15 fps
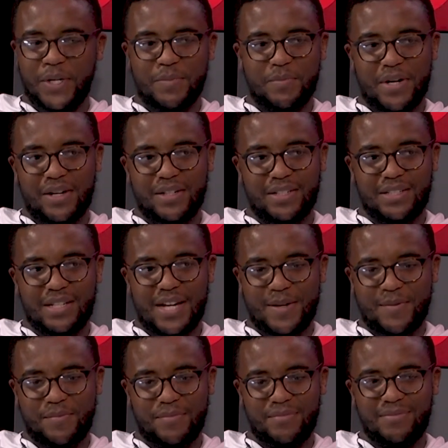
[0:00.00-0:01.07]
about.
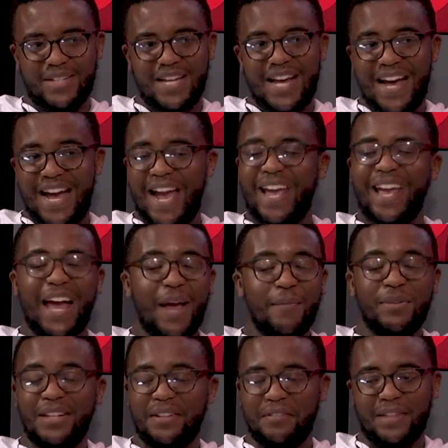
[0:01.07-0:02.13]
I
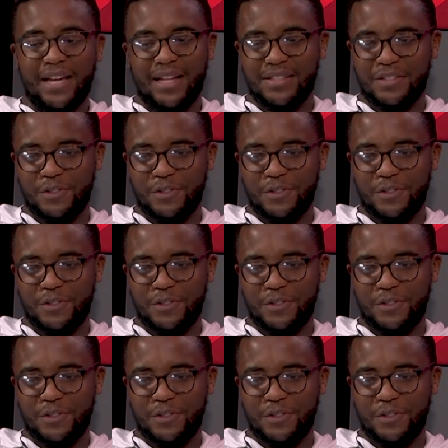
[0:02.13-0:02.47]
believe that,